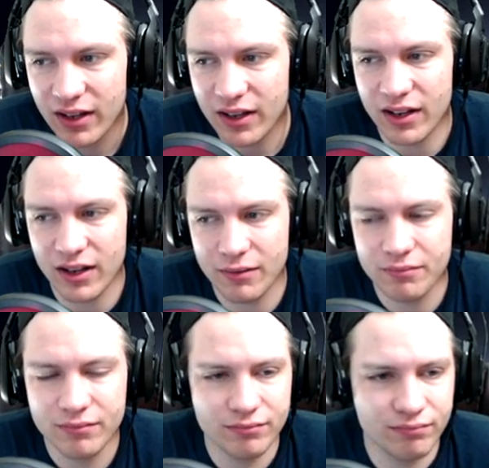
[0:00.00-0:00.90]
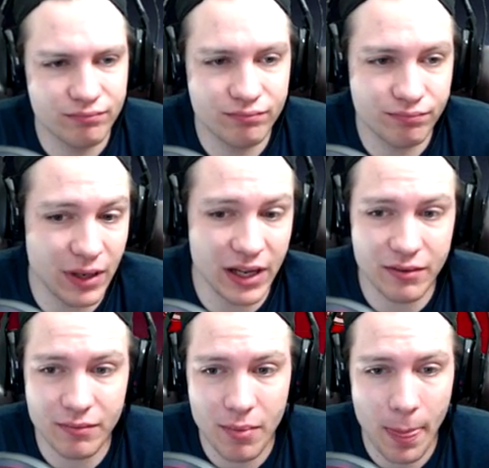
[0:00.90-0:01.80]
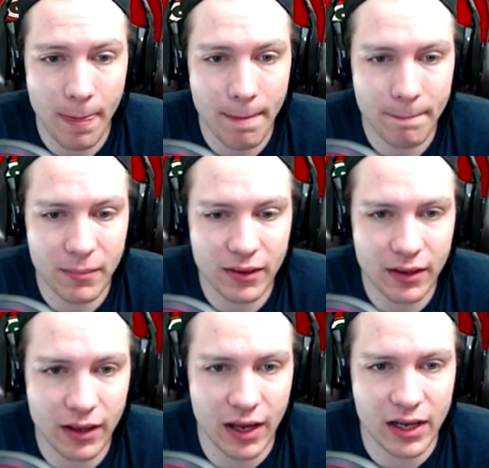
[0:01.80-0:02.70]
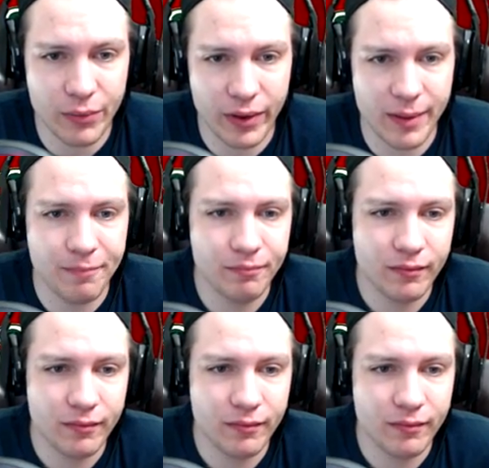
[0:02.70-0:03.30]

Um, but anyway,